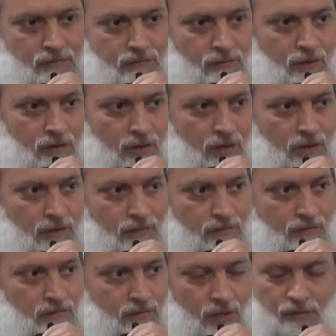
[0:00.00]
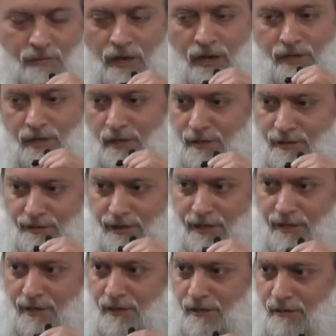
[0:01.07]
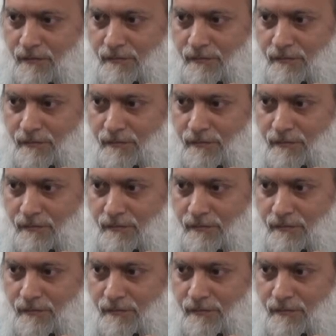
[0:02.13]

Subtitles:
Okay. I'm hunting deer.